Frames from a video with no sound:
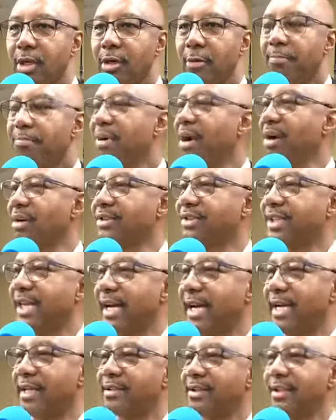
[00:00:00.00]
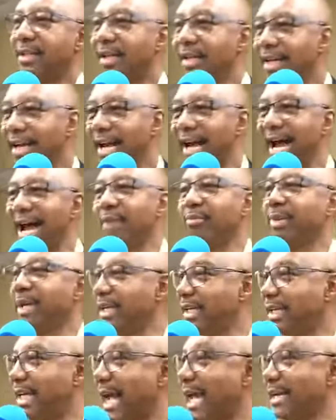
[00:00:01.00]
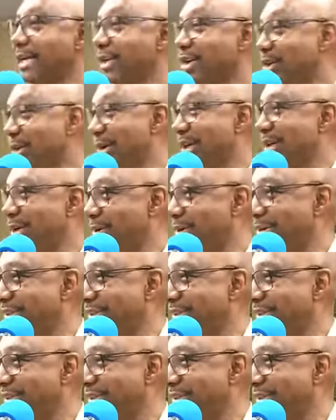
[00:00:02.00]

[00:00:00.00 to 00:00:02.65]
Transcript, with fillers: Paul says, I really got it going on.